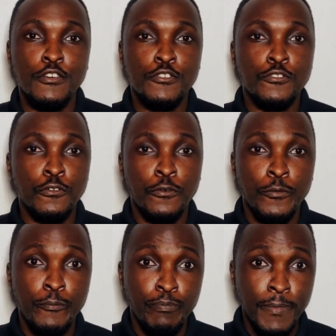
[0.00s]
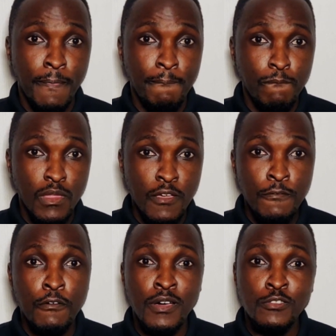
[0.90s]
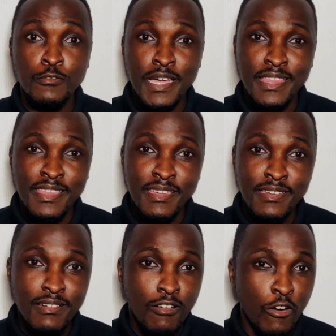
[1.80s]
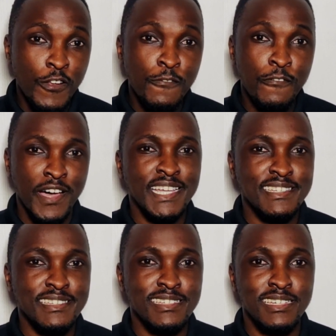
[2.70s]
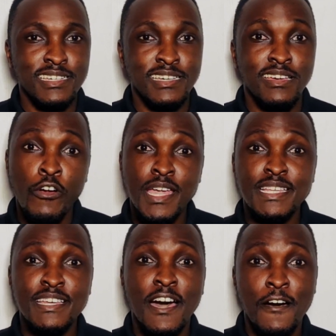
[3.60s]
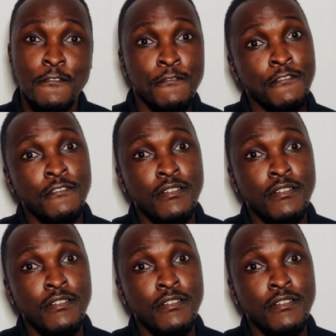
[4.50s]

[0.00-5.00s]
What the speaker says: So if you want to get the code fast, always have